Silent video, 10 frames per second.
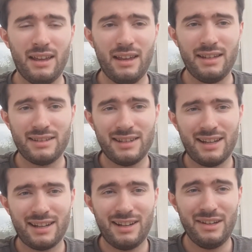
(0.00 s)
It's
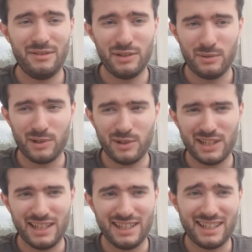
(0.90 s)
that kind of, do you want to just
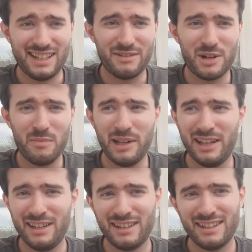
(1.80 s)
sit down and have a cuppa?
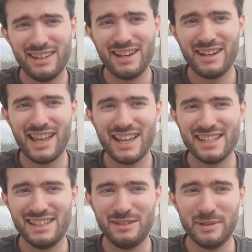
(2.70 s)
Yeah, okay,
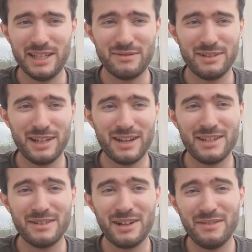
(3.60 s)
it's a little bit different than going
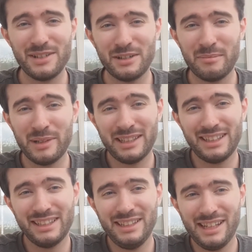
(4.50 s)
to a coffee shop, but,
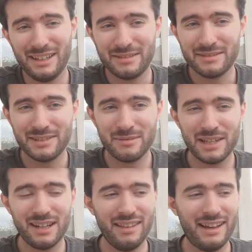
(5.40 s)
you know,
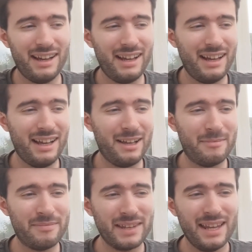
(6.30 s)
something like that.
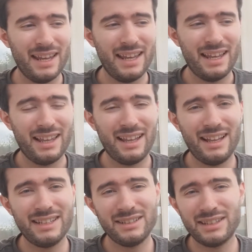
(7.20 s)

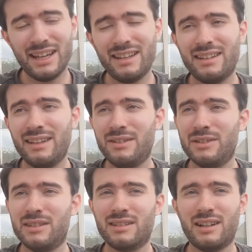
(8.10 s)
It's not saying you should
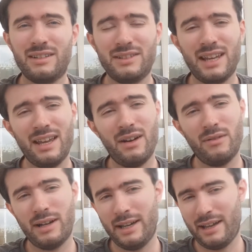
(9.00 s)
kind of say, all
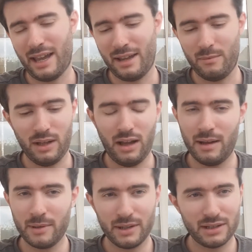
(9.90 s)
right, okay, well,
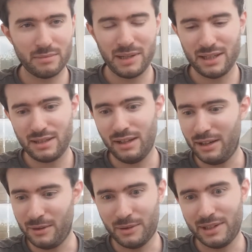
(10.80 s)
I'm going to speak to
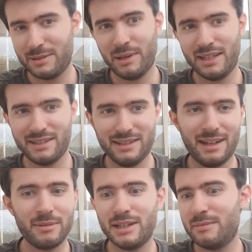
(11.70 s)
you, or this person,
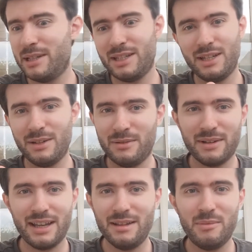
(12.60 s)
I'm going to speak to you
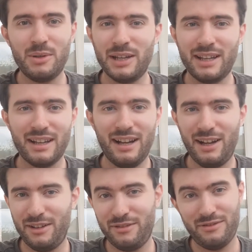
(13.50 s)
in the morning
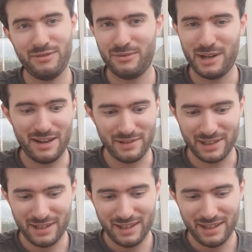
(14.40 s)
of whenever.